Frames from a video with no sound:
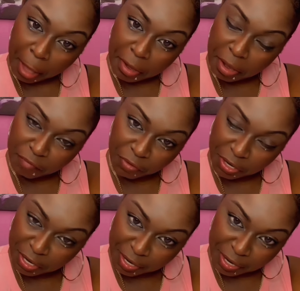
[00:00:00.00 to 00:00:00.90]
I
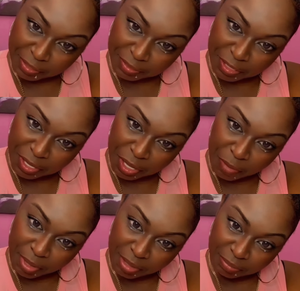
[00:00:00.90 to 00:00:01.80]
never needed a
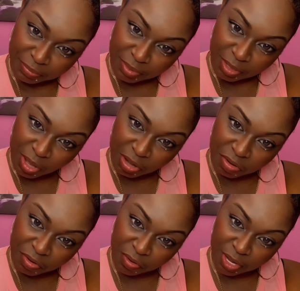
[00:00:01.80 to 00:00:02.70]
team. You're
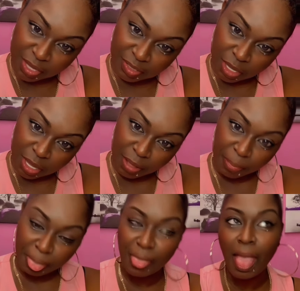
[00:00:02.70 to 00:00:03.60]

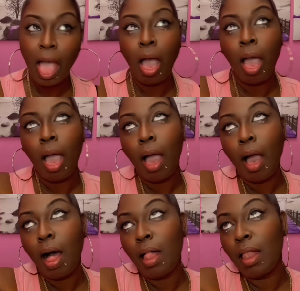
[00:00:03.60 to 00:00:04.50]
crazy.
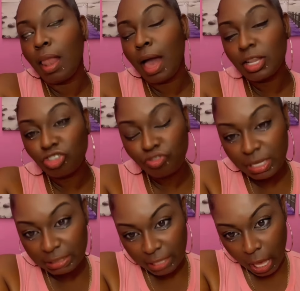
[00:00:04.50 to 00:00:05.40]
Oh,
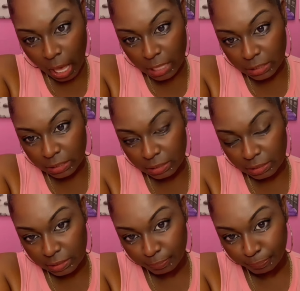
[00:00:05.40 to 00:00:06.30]
Jesus.